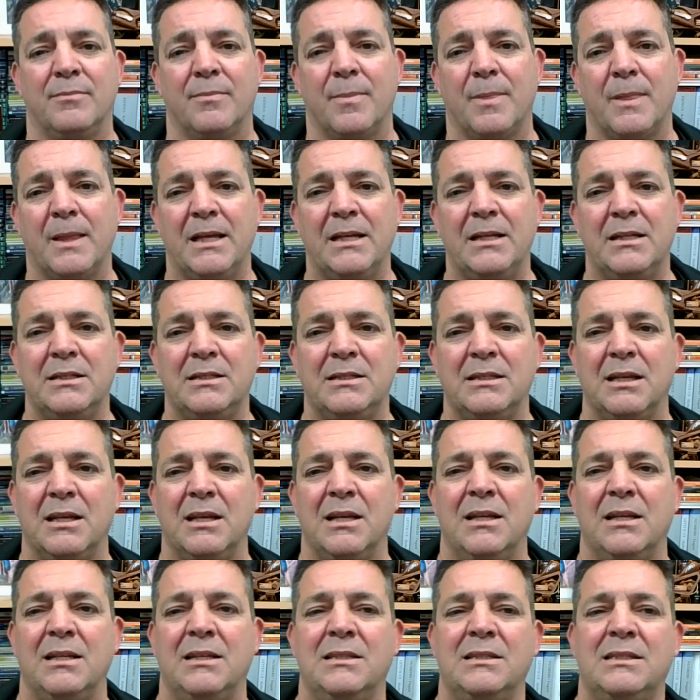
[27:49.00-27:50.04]
It
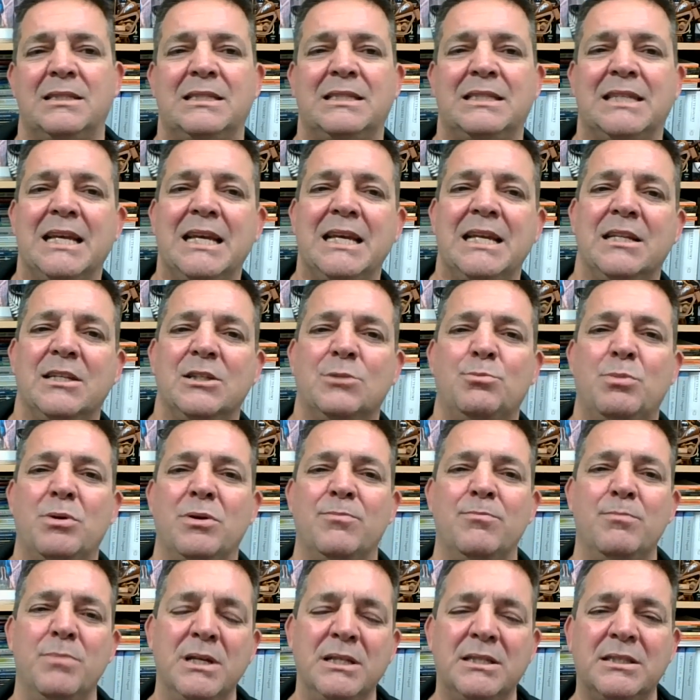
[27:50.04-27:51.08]
is seen as
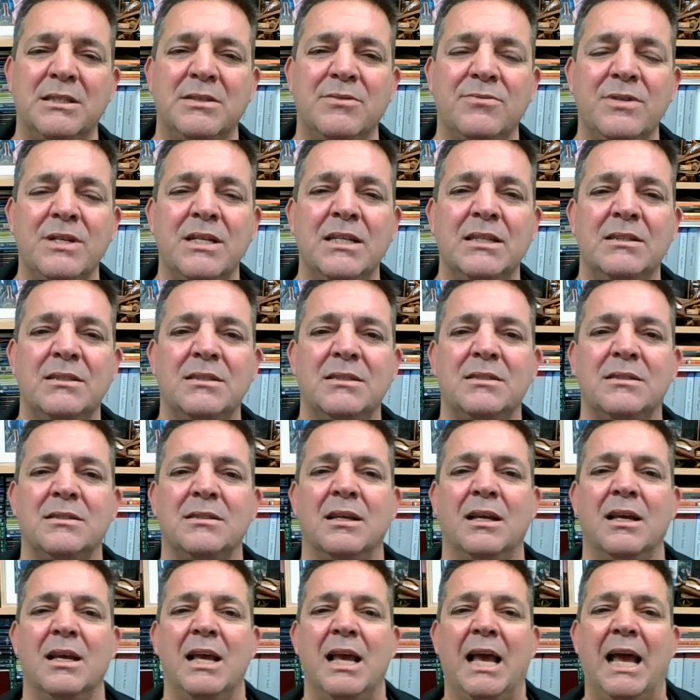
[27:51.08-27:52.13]
permissiveness
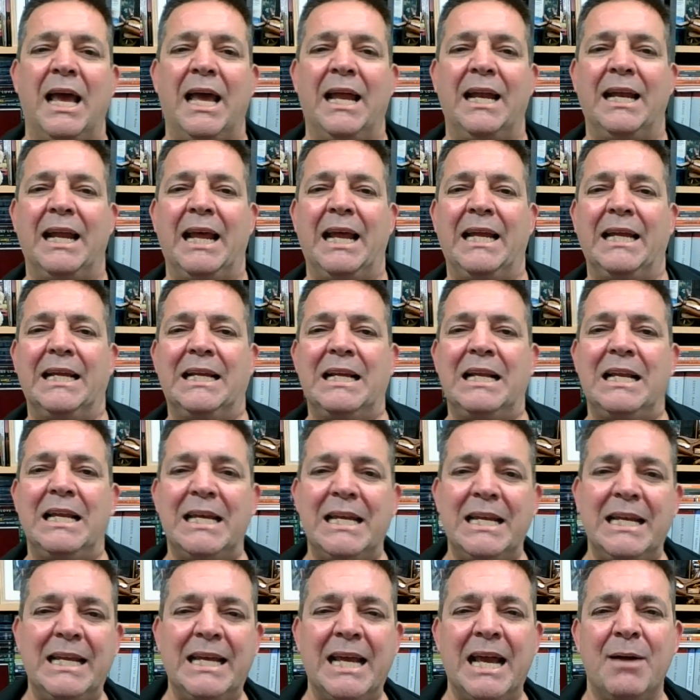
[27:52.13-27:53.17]
and
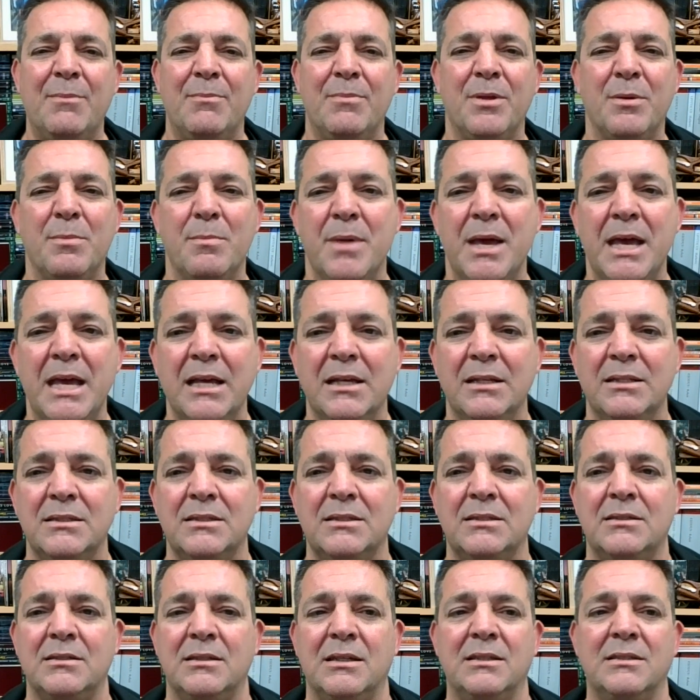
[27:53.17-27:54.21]
cleaning up the
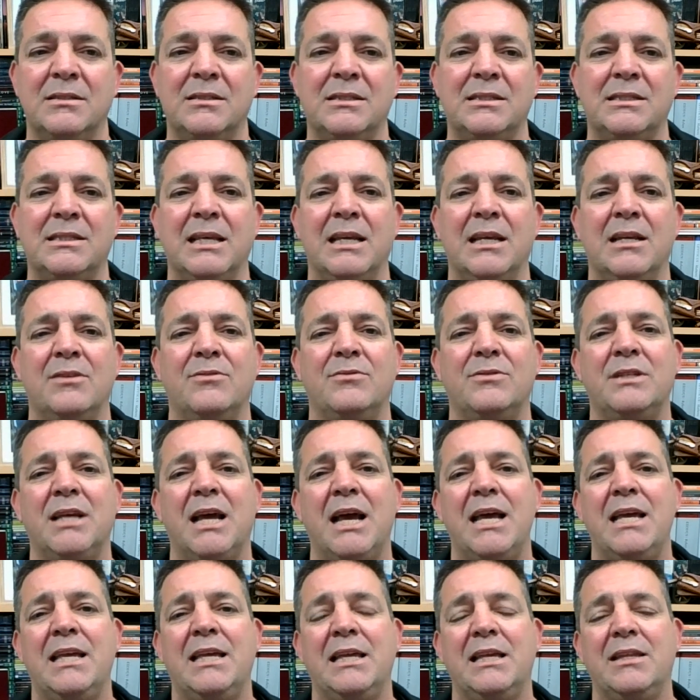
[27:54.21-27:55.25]
mess instead of
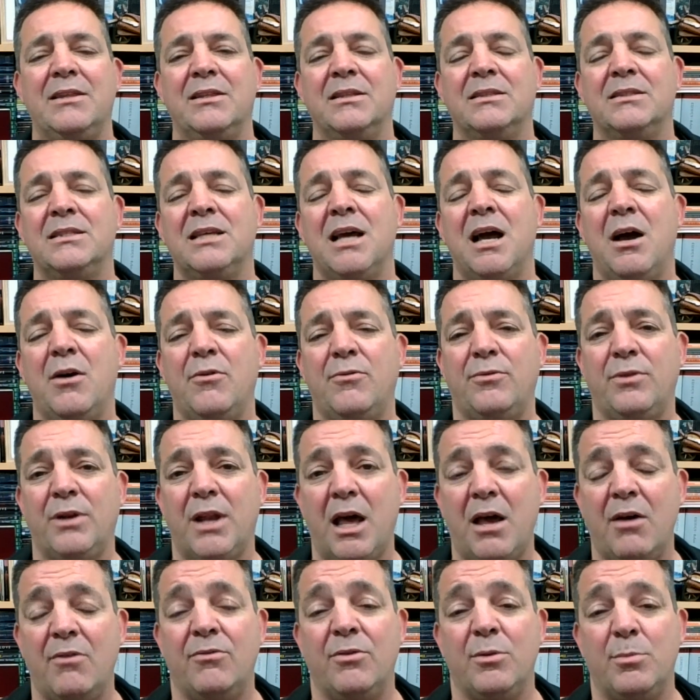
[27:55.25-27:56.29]
taking the tough
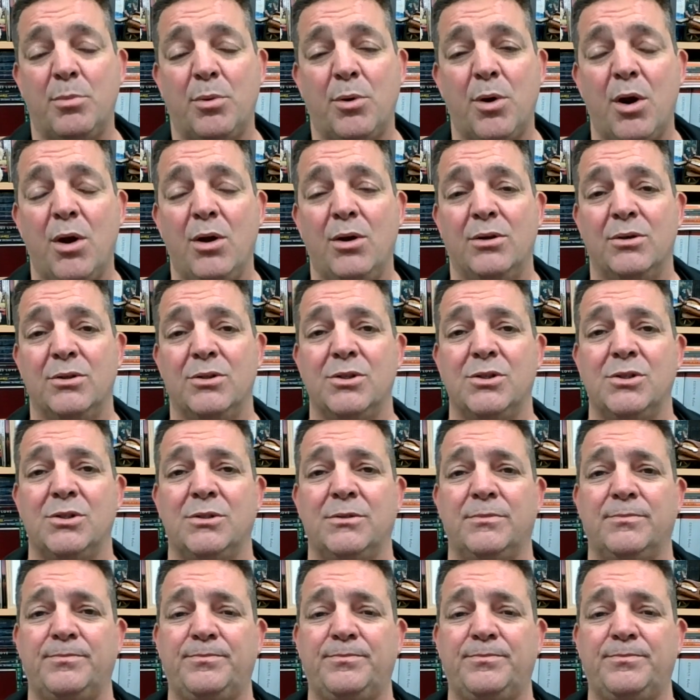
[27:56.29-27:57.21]
love approach.